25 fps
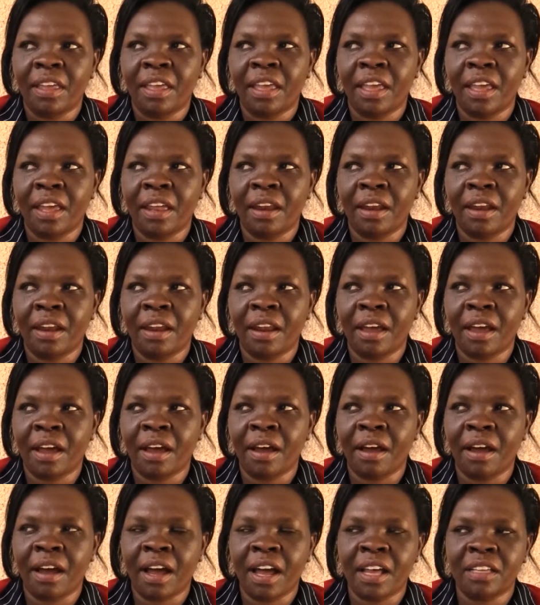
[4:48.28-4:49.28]
And
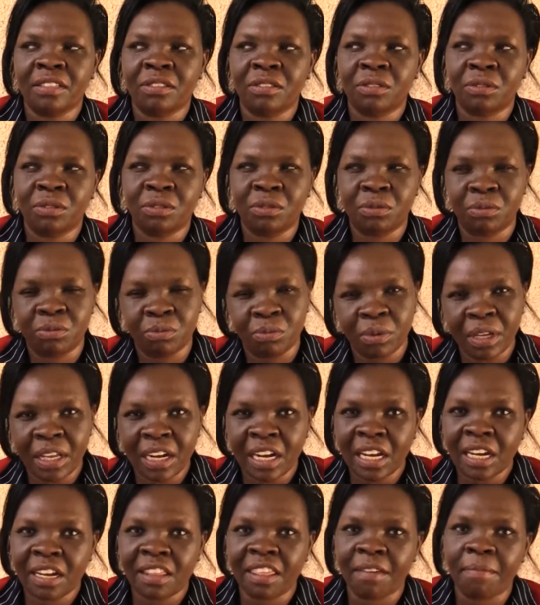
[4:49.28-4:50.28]
as we
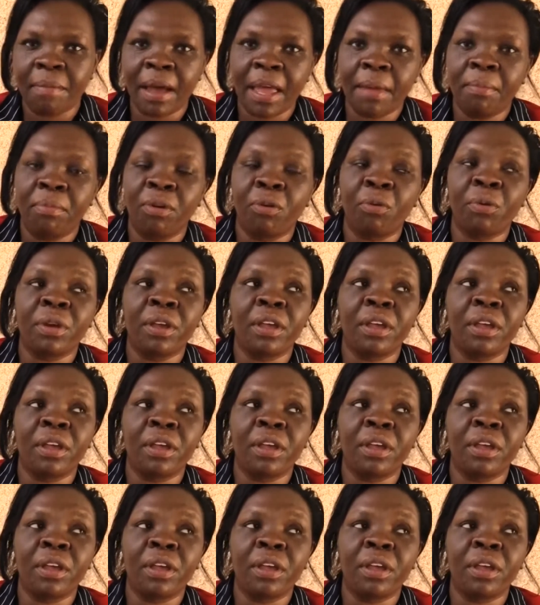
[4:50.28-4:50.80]
read the Bible,